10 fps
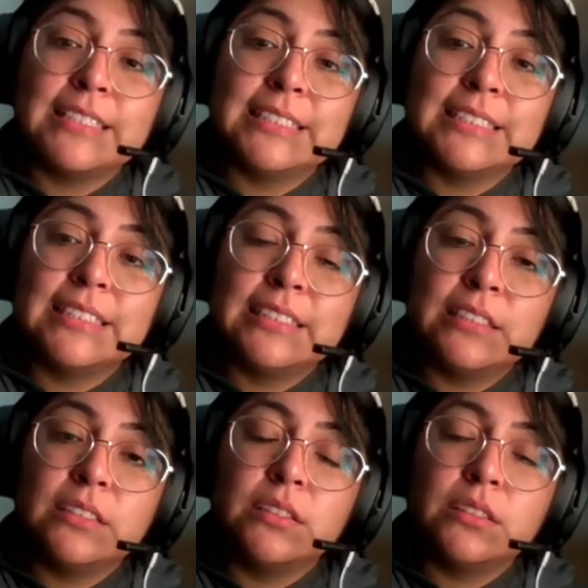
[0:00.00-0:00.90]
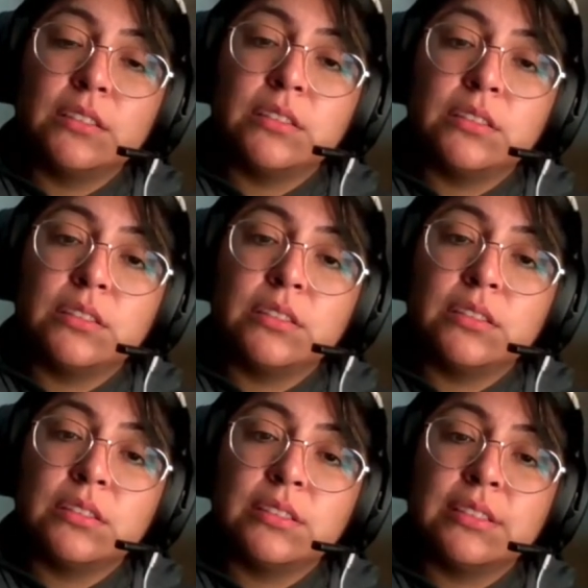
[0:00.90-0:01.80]

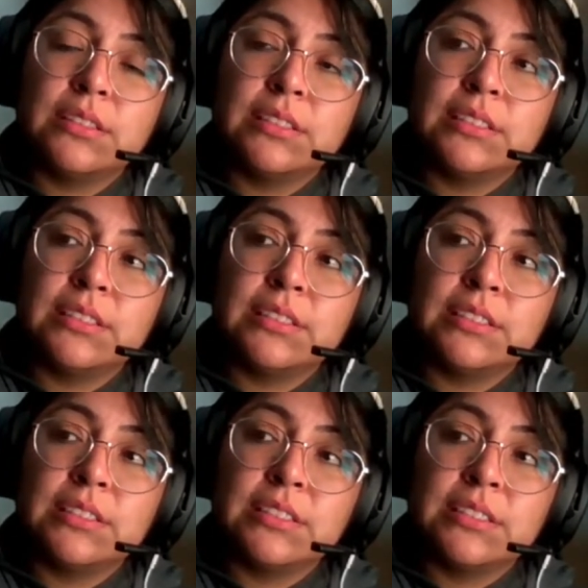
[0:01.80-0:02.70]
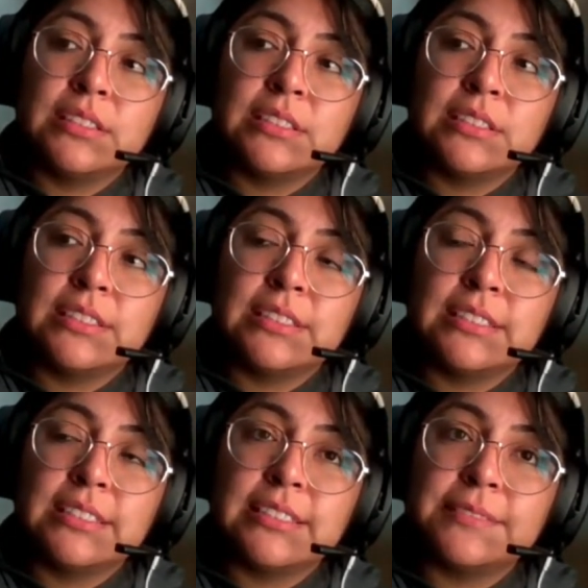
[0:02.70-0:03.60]

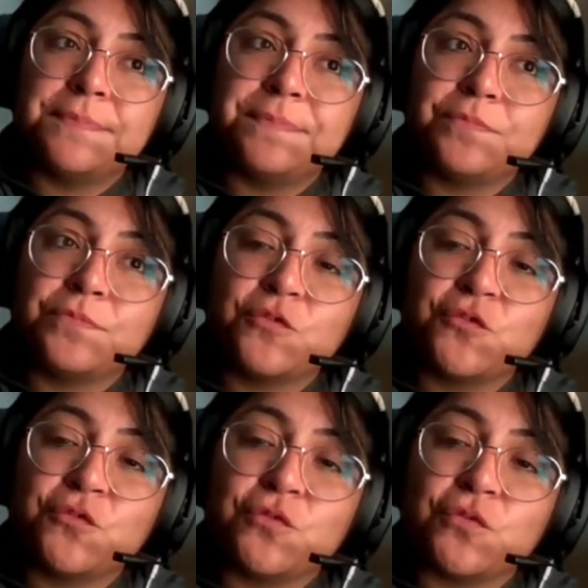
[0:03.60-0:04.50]
(silent)